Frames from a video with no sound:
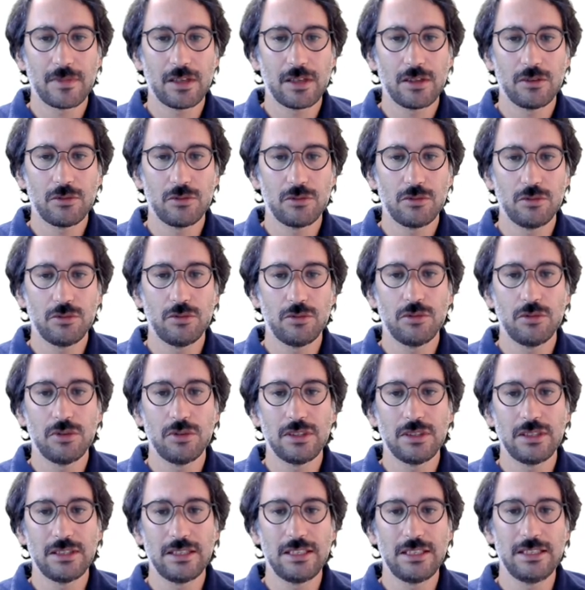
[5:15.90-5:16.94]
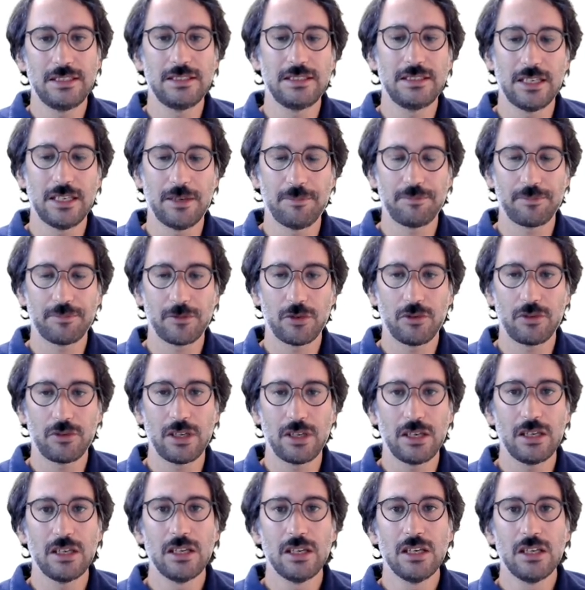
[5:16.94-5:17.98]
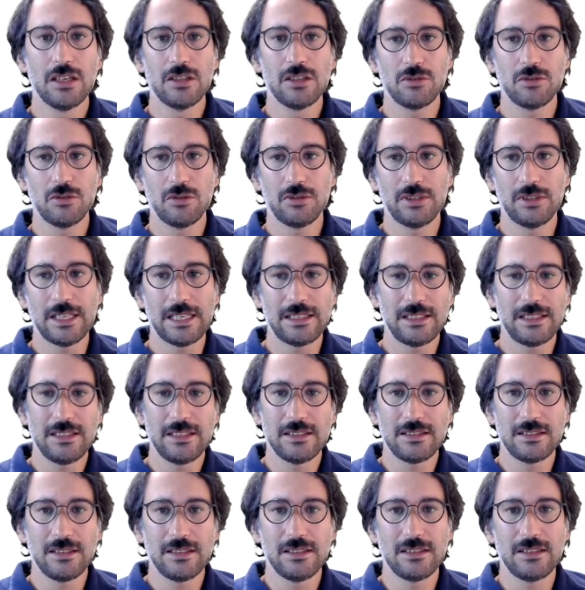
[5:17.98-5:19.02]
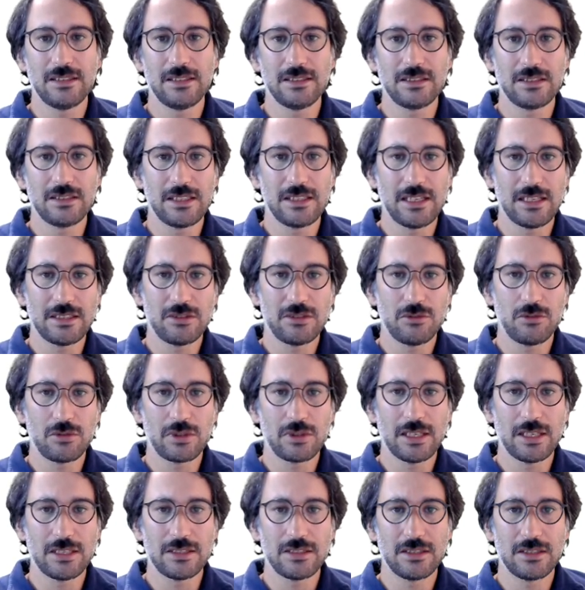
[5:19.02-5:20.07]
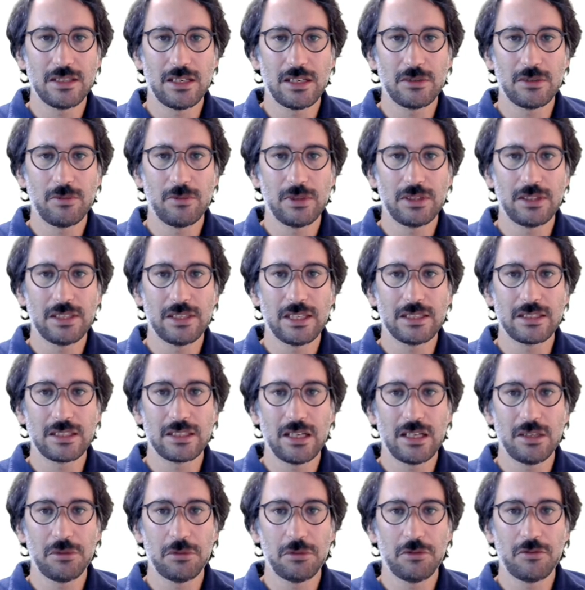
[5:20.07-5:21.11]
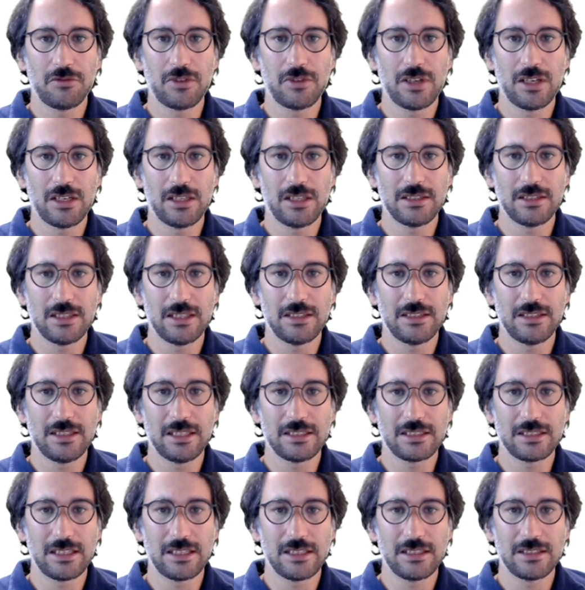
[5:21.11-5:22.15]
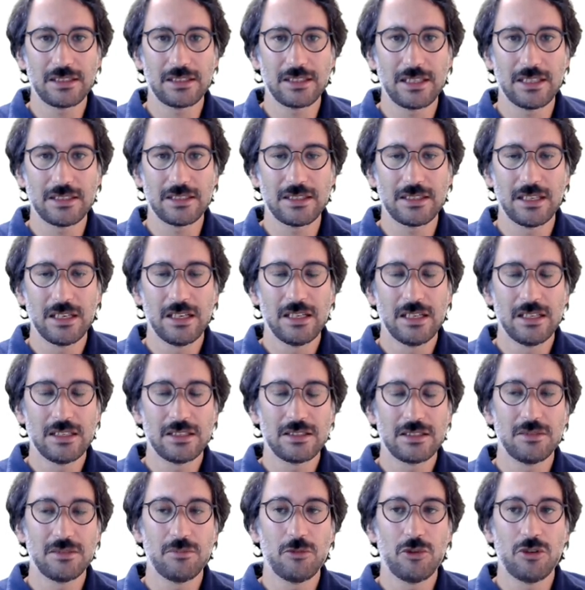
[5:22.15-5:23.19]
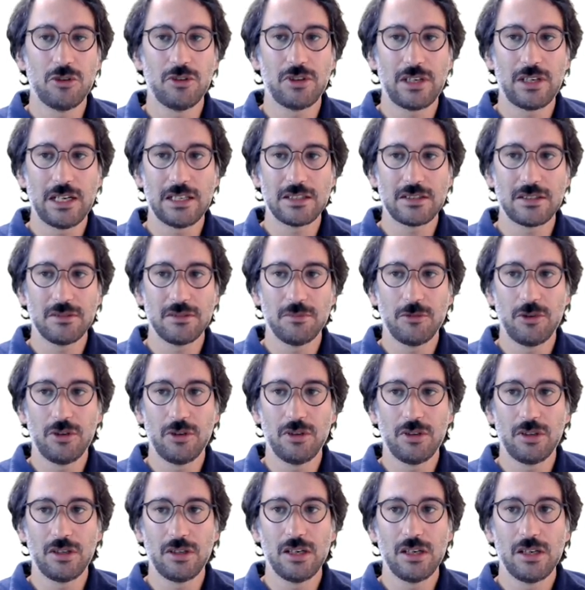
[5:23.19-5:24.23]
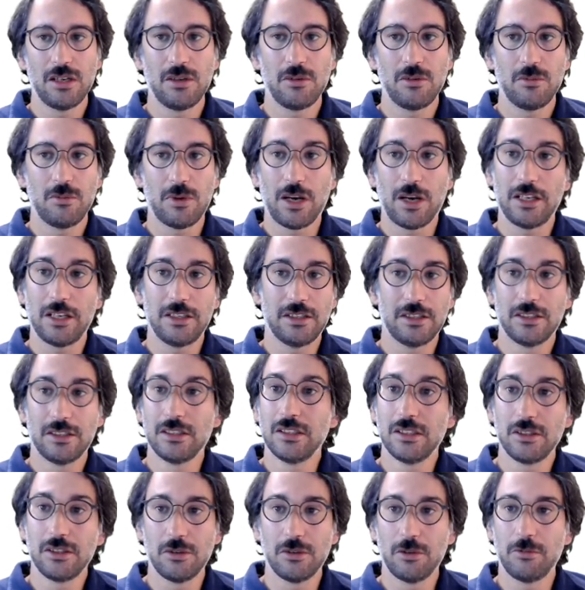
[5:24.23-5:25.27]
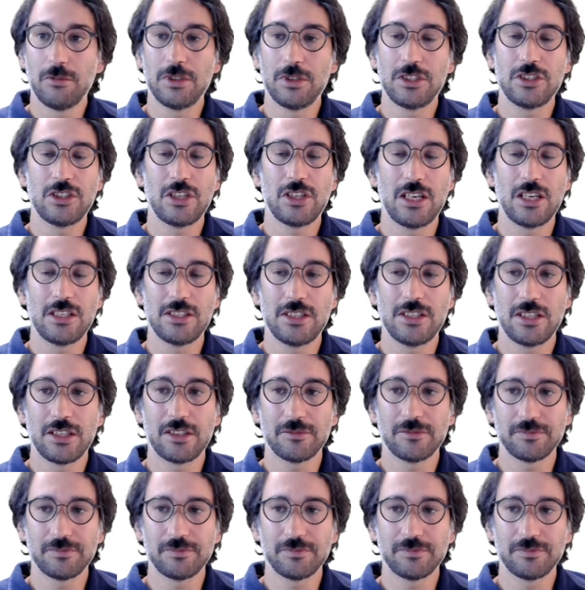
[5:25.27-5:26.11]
to DCM. Okay, so that instant is, yes, you can start with that kind of current, and that current gets smaller and smaller, either with changing